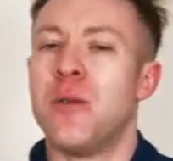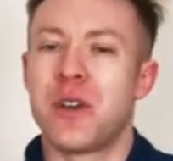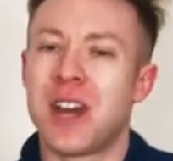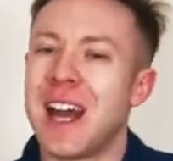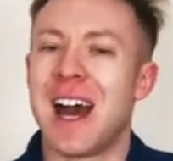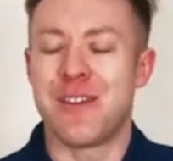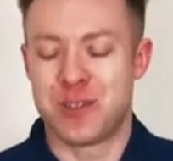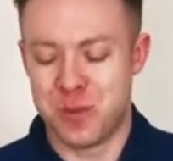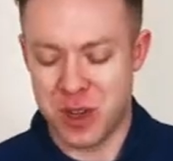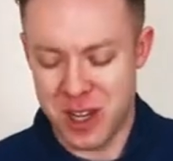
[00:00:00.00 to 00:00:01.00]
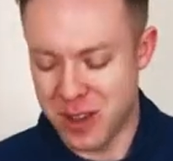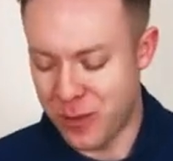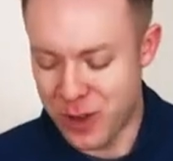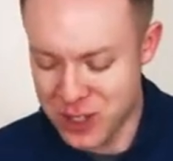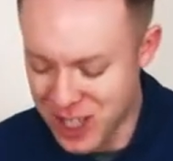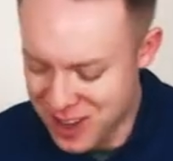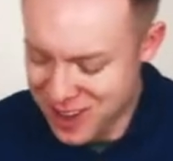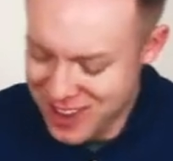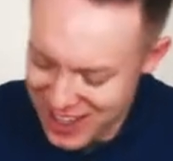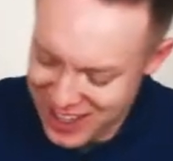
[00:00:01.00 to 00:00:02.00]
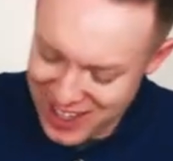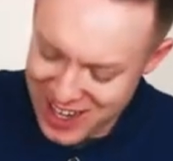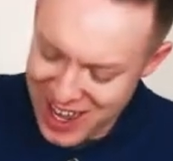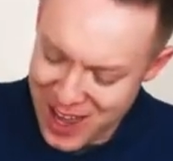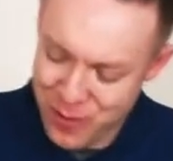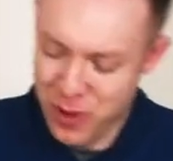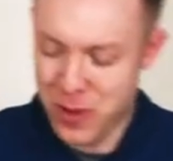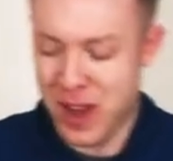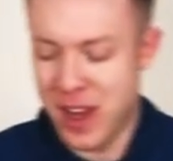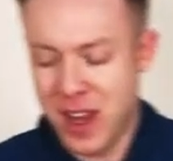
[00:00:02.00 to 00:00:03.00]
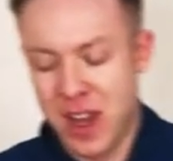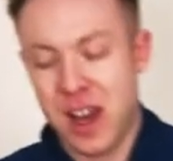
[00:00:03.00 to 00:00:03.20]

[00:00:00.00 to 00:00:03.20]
we're gonna have to put it in the fridge. It's sticking everywhere.